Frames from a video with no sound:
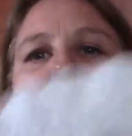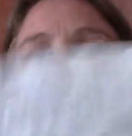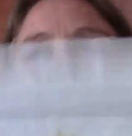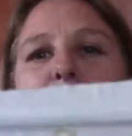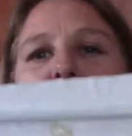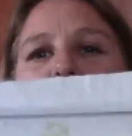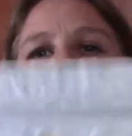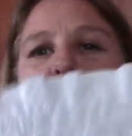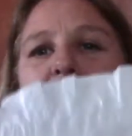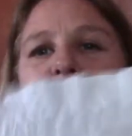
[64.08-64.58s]
the
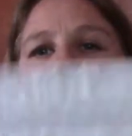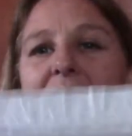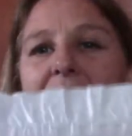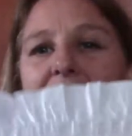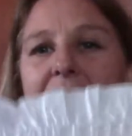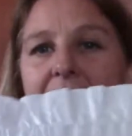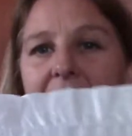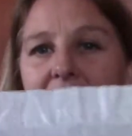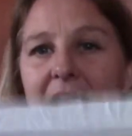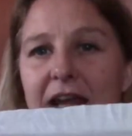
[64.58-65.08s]
way along the
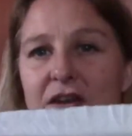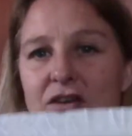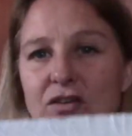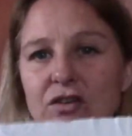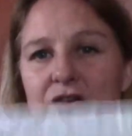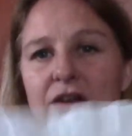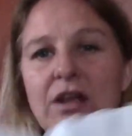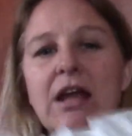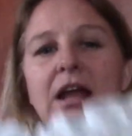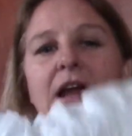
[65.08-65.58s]

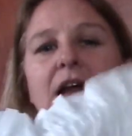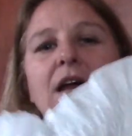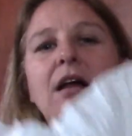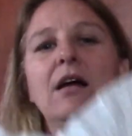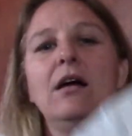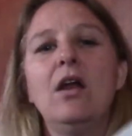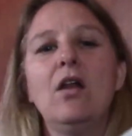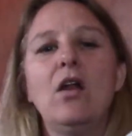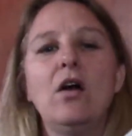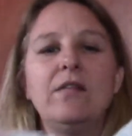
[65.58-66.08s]
edge,
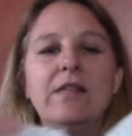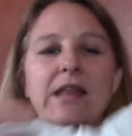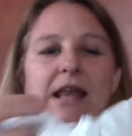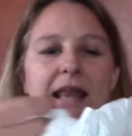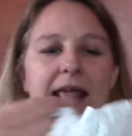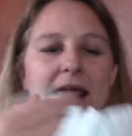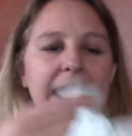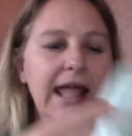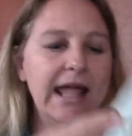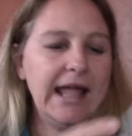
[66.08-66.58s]
along the
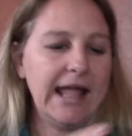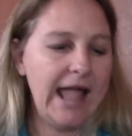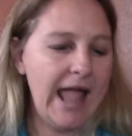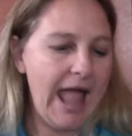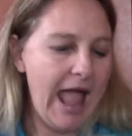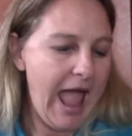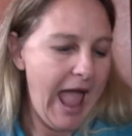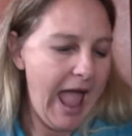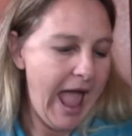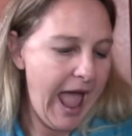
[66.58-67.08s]
leg,
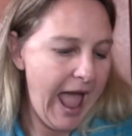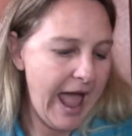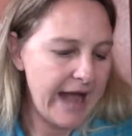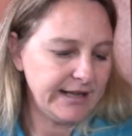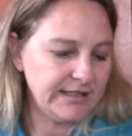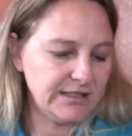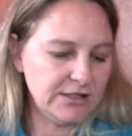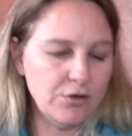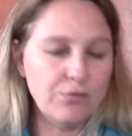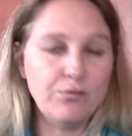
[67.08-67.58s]
and
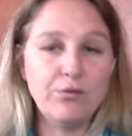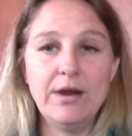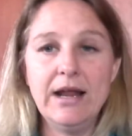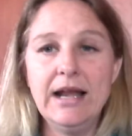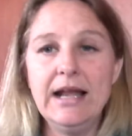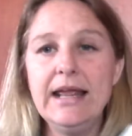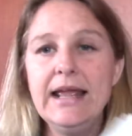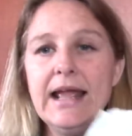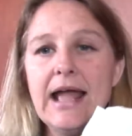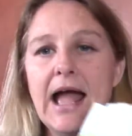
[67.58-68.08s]
it's a
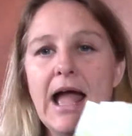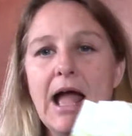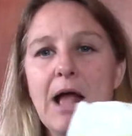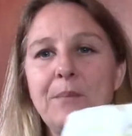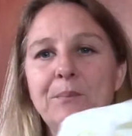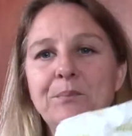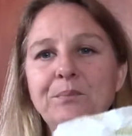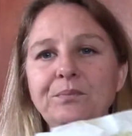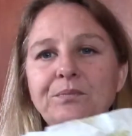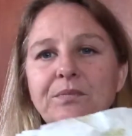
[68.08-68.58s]

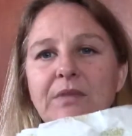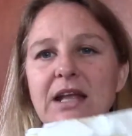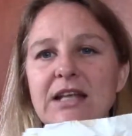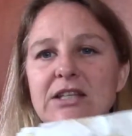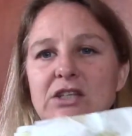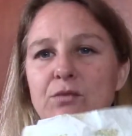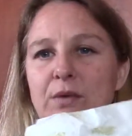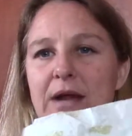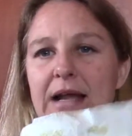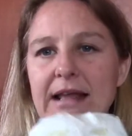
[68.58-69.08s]

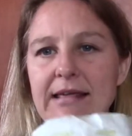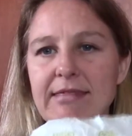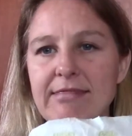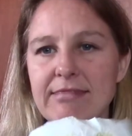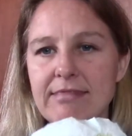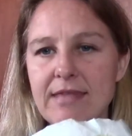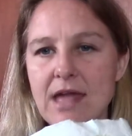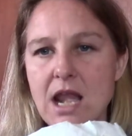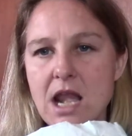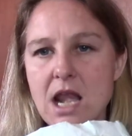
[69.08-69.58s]
really
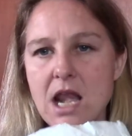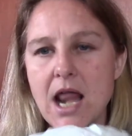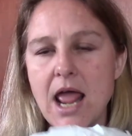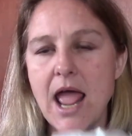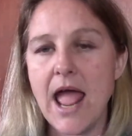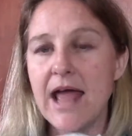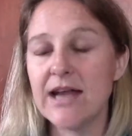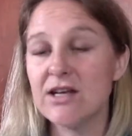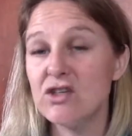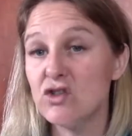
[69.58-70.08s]
thin
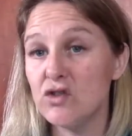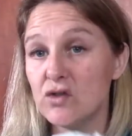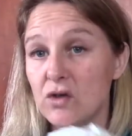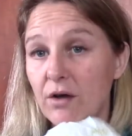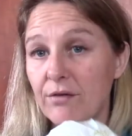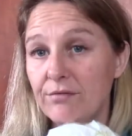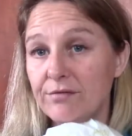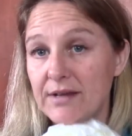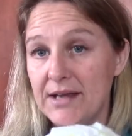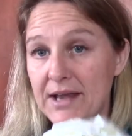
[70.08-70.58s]
and
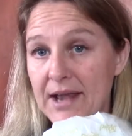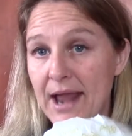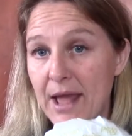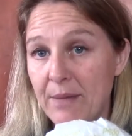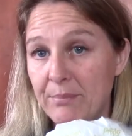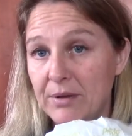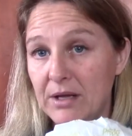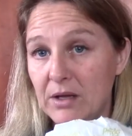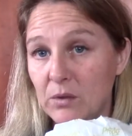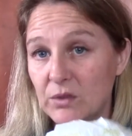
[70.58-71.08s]
soft
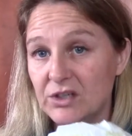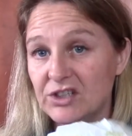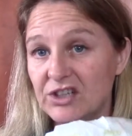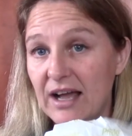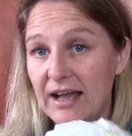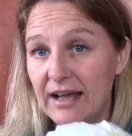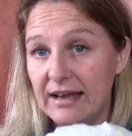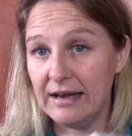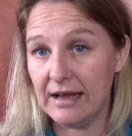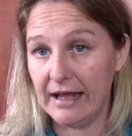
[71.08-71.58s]
nappy, which
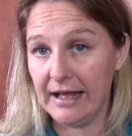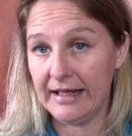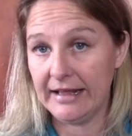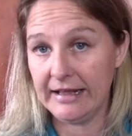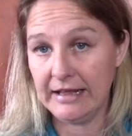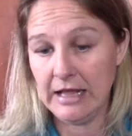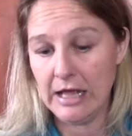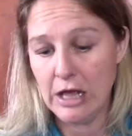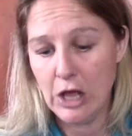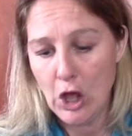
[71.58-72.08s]
I
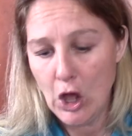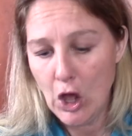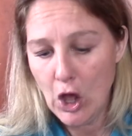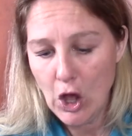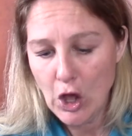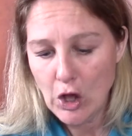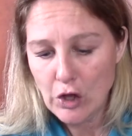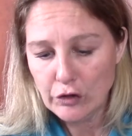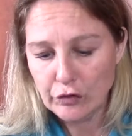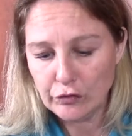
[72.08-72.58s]
like.
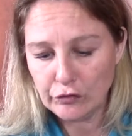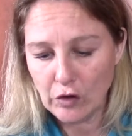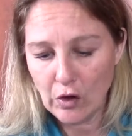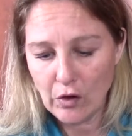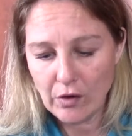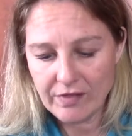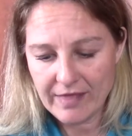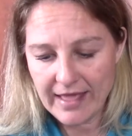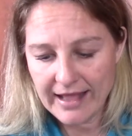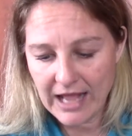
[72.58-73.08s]

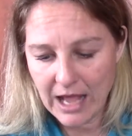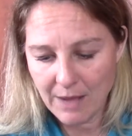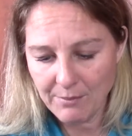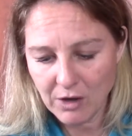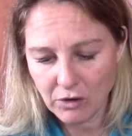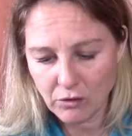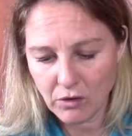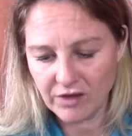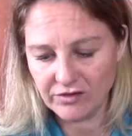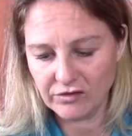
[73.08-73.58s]
So they
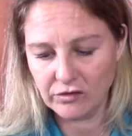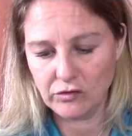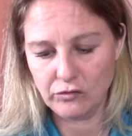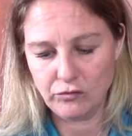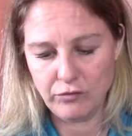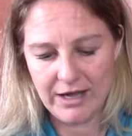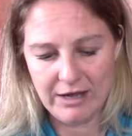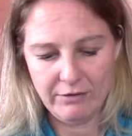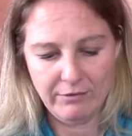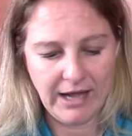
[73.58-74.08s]
come across
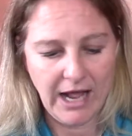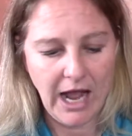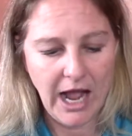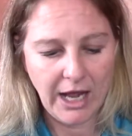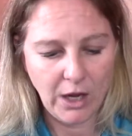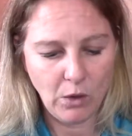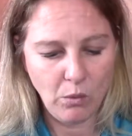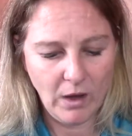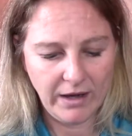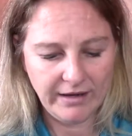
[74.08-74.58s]
as really
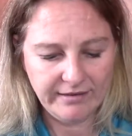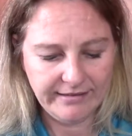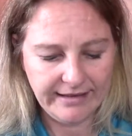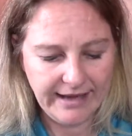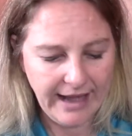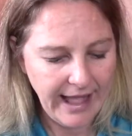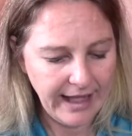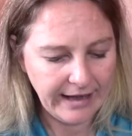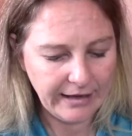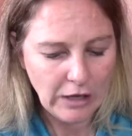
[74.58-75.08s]
high
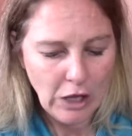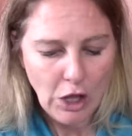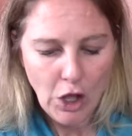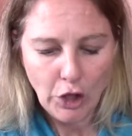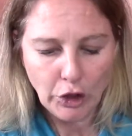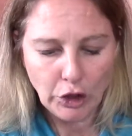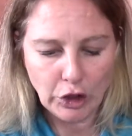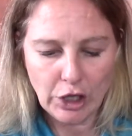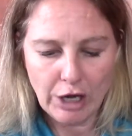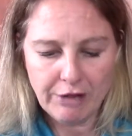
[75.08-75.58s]
quality. And
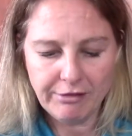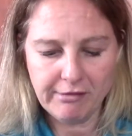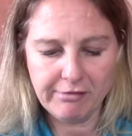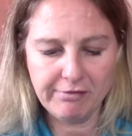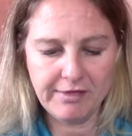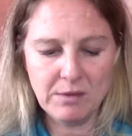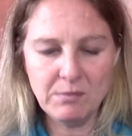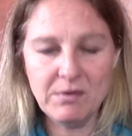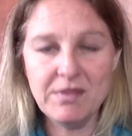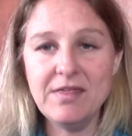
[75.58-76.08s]
you know, the
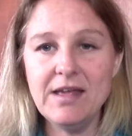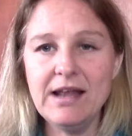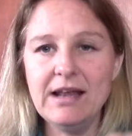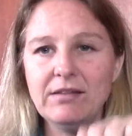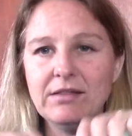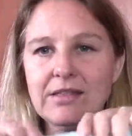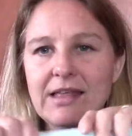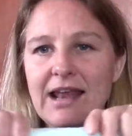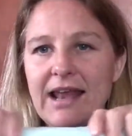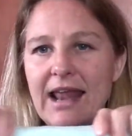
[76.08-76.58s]
thing
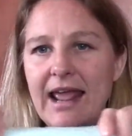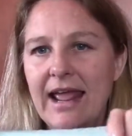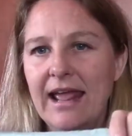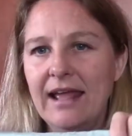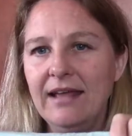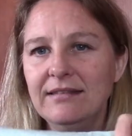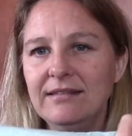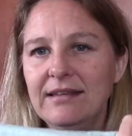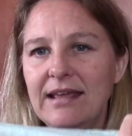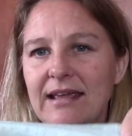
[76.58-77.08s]
with the
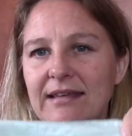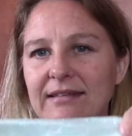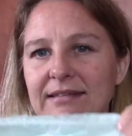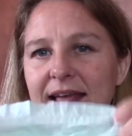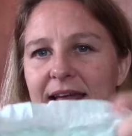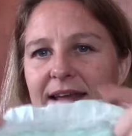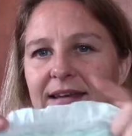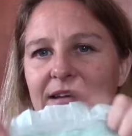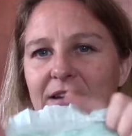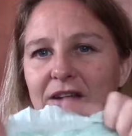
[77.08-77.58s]
legs is
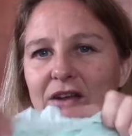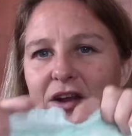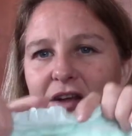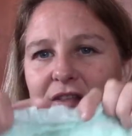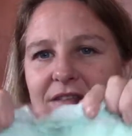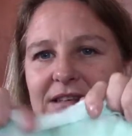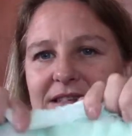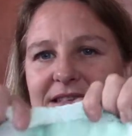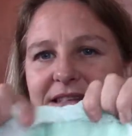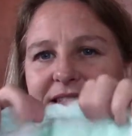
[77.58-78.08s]
that, you
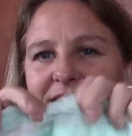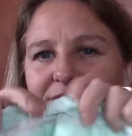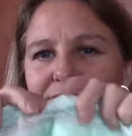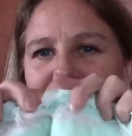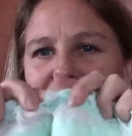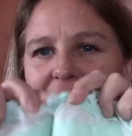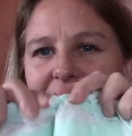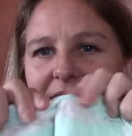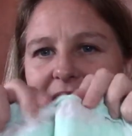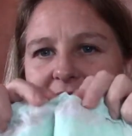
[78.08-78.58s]
know, this
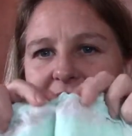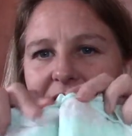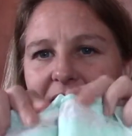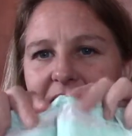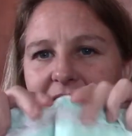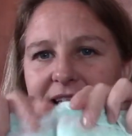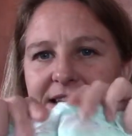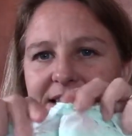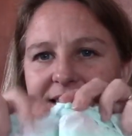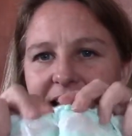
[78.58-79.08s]
is really
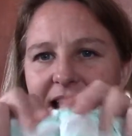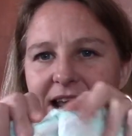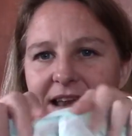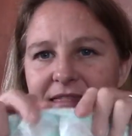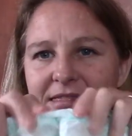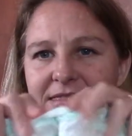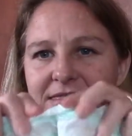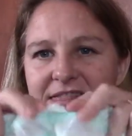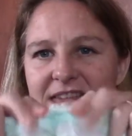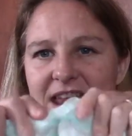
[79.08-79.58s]
nice and
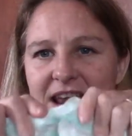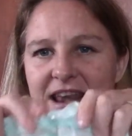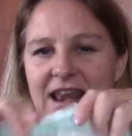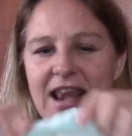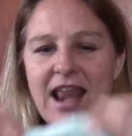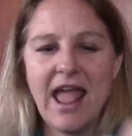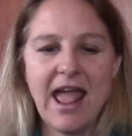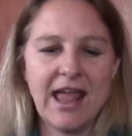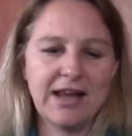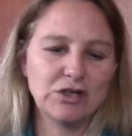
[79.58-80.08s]

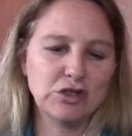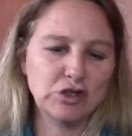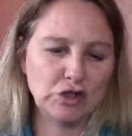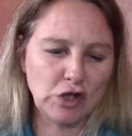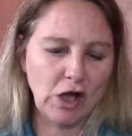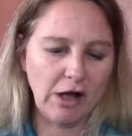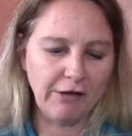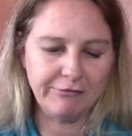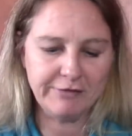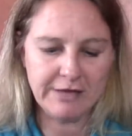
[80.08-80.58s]
thin and
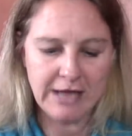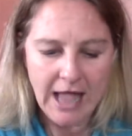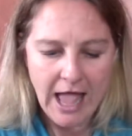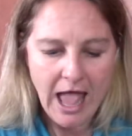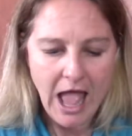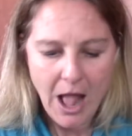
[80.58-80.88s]
soft.